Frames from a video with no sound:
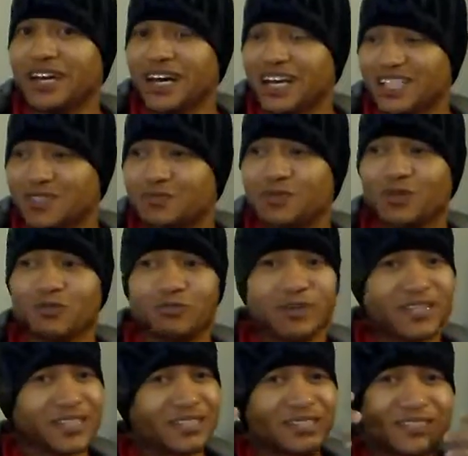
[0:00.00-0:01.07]
in a hospital
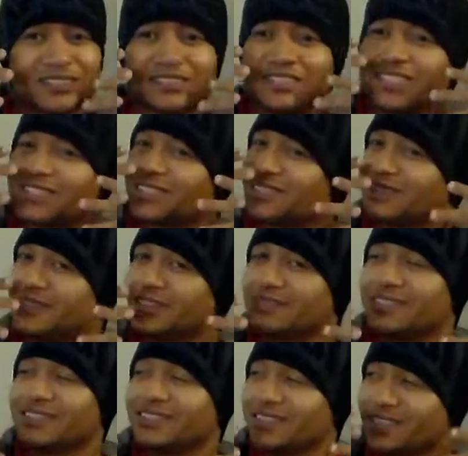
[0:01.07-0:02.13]
bed and just
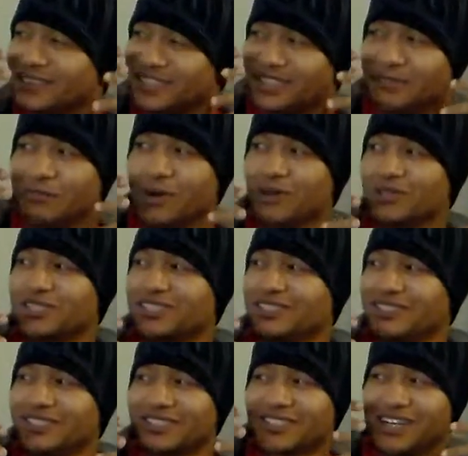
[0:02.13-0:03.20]
the the
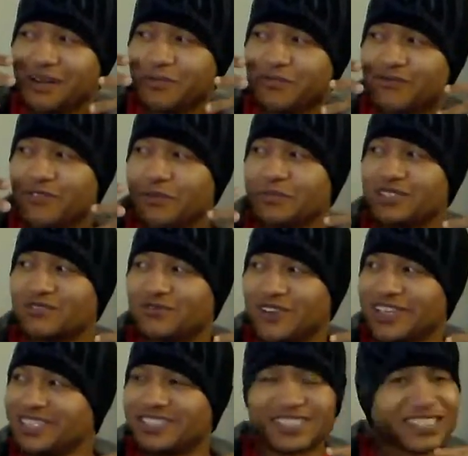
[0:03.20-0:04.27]
emotion coming from his
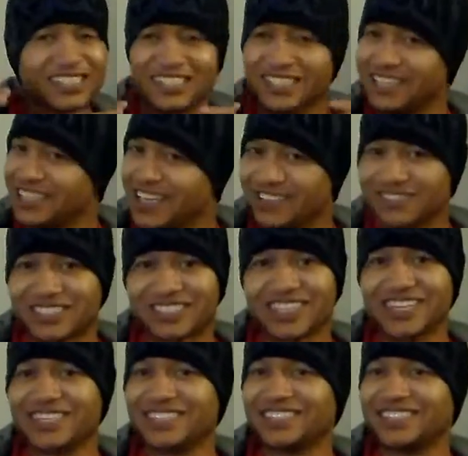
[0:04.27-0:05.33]
face. He did not
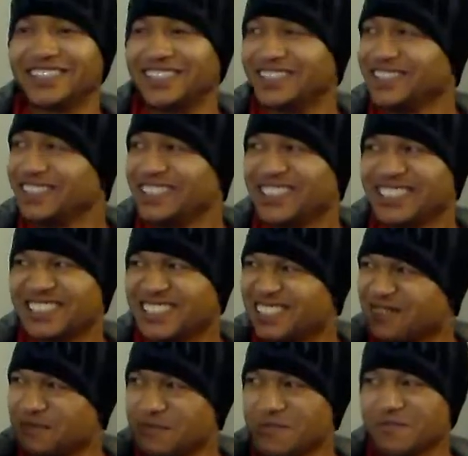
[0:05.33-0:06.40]
say anything. It's
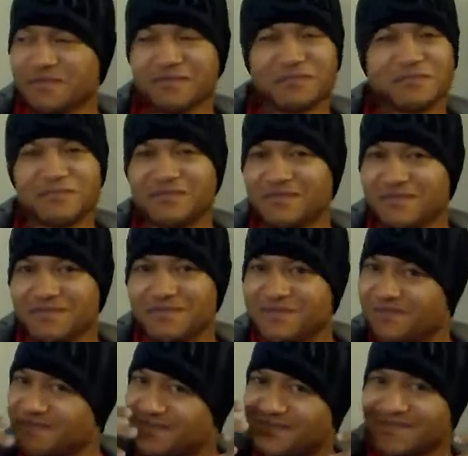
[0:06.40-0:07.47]
just
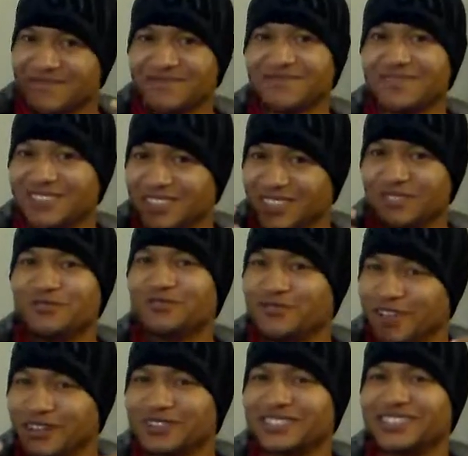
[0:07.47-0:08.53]
yeah. You
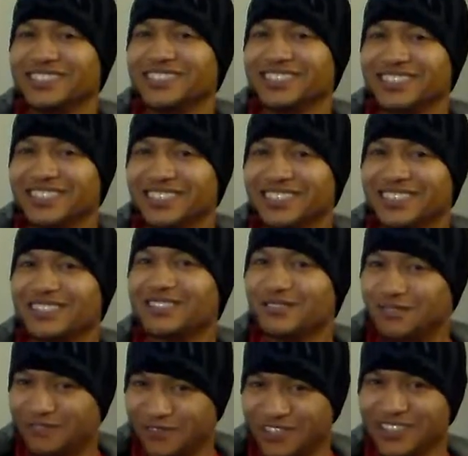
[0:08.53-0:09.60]
felt it. Yeah.
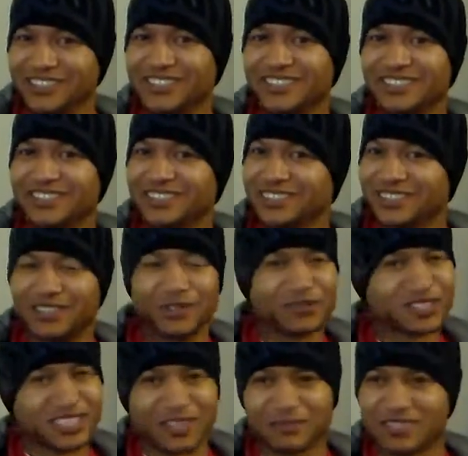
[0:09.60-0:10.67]
You feel it. Yeah. No
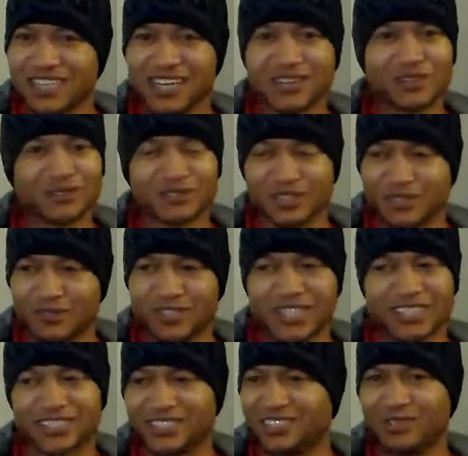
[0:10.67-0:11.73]
subtitles, no
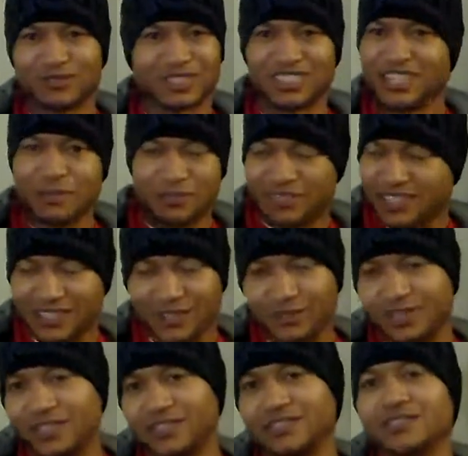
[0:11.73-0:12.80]
nothing, no telepathy, no
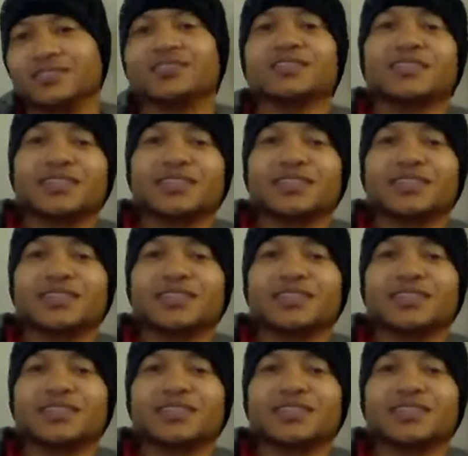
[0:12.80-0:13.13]
nothing.